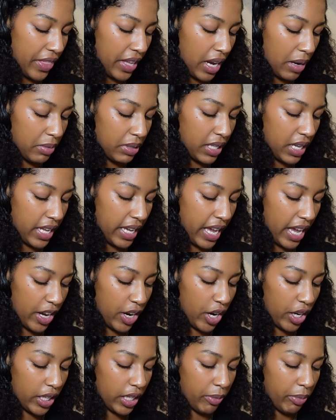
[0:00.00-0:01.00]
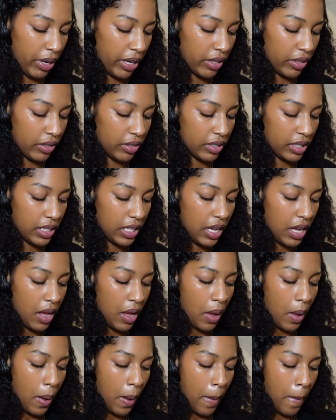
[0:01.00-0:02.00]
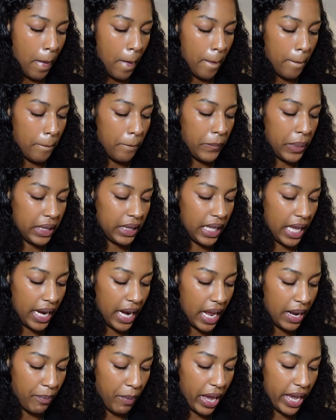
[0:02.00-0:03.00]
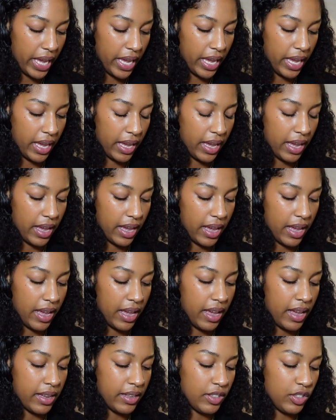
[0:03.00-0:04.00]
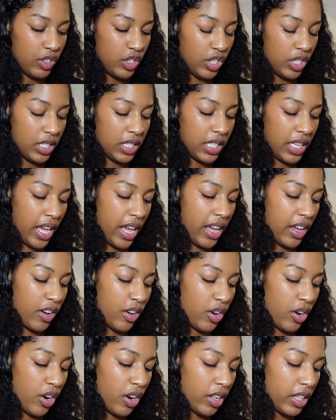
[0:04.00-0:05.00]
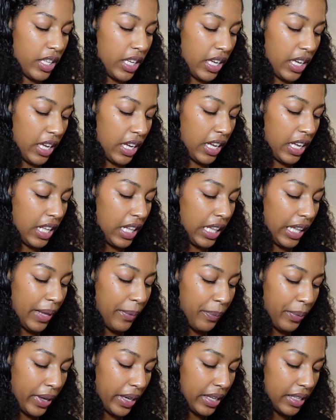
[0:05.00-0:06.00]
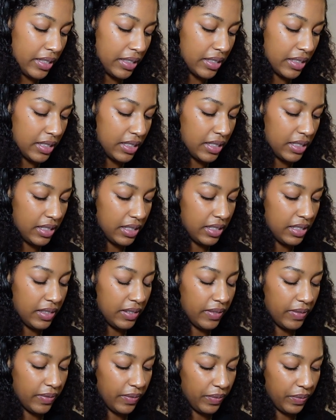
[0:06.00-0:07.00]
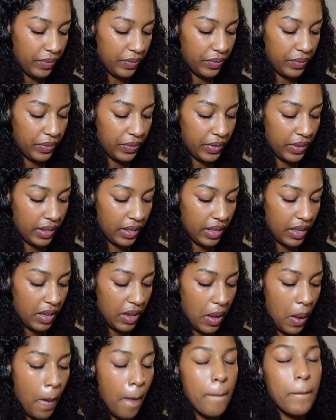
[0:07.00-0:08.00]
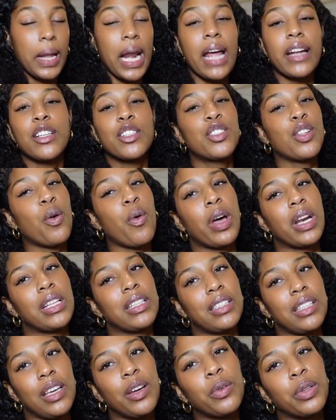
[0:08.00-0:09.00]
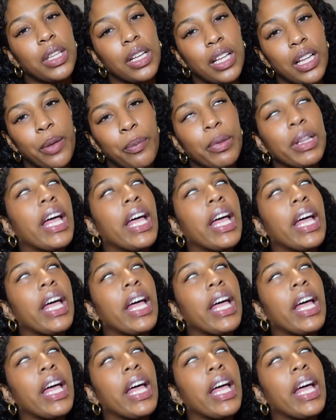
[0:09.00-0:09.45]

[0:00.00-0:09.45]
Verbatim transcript: think I'm just going to get curly bundles. But then I might just get curly clip-ins. But I just don't want to deal with the clip.